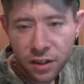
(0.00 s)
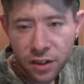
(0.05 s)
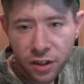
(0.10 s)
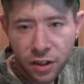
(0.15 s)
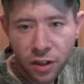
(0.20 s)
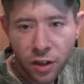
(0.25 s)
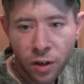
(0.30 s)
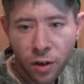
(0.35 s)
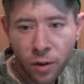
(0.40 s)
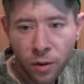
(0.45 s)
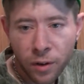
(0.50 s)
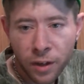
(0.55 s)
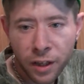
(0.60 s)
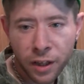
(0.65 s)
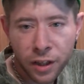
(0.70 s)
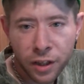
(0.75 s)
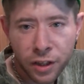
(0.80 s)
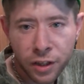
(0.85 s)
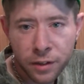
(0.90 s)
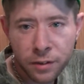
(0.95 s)

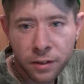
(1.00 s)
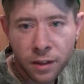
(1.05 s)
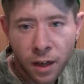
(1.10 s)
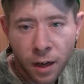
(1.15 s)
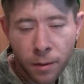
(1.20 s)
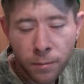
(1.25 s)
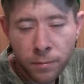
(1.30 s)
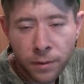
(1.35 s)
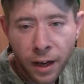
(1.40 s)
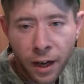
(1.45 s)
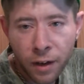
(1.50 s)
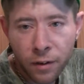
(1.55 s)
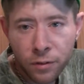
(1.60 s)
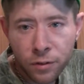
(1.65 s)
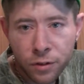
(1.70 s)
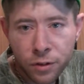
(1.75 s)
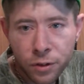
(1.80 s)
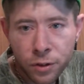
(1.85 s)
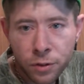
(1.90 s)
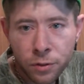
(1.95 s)
It could come
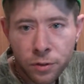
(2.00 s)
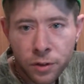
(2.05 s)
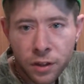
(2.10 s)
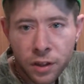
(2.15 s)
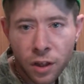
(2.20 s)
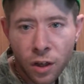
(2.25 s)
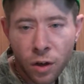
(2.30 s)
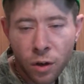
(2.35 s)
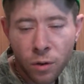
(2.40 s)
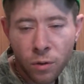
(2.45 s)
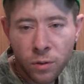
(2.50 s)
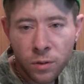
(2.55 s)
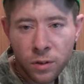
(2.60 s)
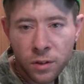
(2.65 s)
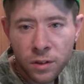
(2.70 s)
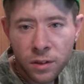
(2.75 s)
down to,